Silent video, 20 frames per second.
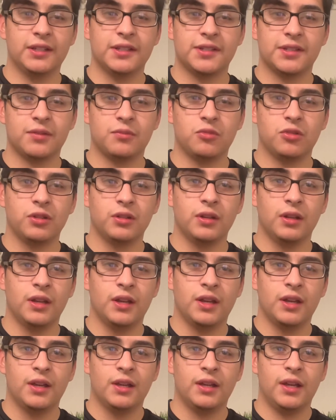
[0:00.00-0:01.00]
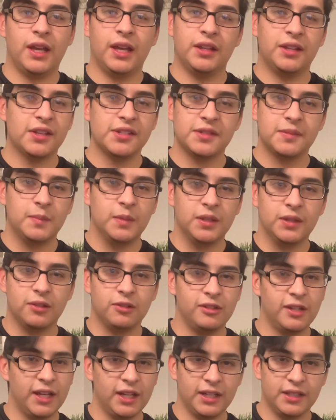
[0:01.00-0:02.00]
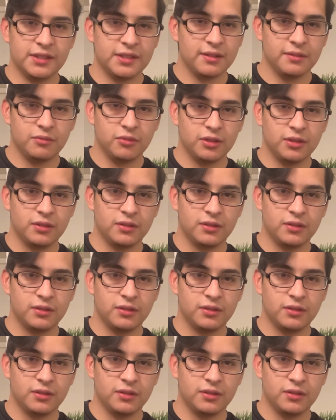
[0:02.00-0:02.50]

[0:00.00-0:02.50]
to someone, it doesn't mean they're dating someone.